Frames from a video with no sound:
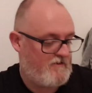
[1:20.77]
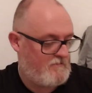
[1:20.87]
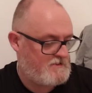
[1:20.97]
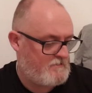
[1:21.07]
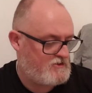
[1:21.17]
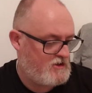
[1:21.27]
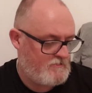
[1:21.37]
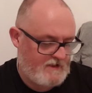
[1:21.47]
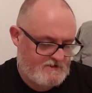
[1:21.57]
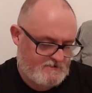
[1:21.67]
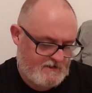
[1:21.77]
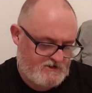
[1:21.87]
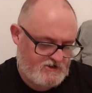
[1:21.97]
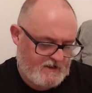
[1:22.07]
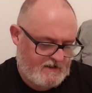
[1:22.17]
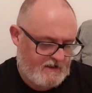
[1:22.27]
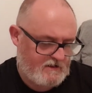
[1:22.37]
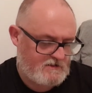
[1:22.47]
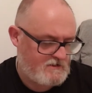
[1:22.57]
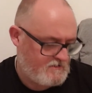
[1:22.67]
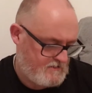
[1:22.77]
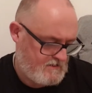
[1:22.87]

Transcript: Films, and I'm assuming that's that's Jack King's